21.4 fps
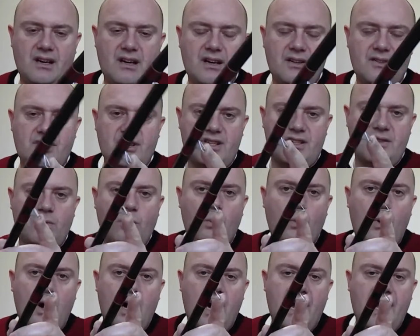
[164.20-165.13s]
just
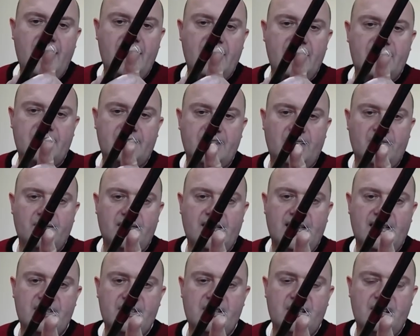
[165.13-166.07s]
wire, don't
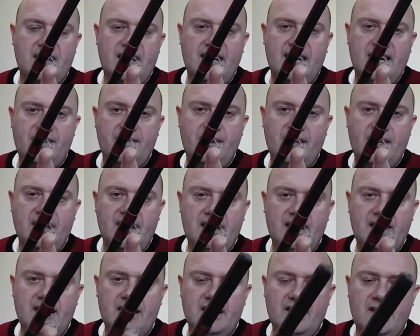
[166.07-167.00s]
actually have
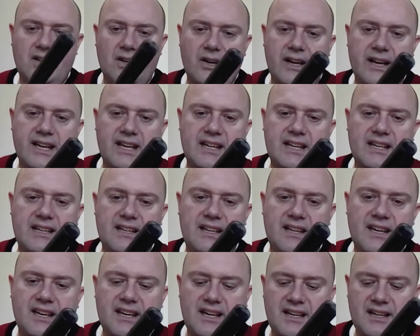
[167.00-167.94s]
any lining in
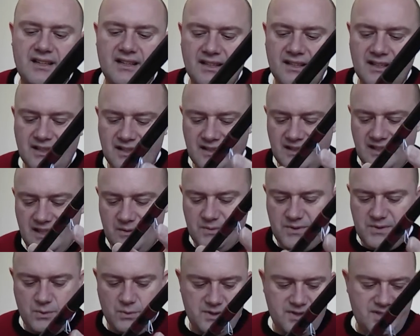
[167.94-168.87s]
there. That was
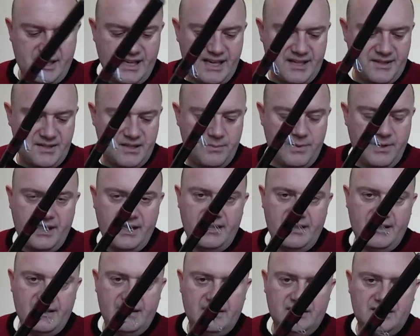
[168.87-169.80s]
always down to
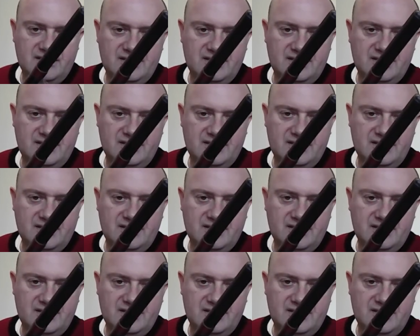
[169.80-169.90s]
being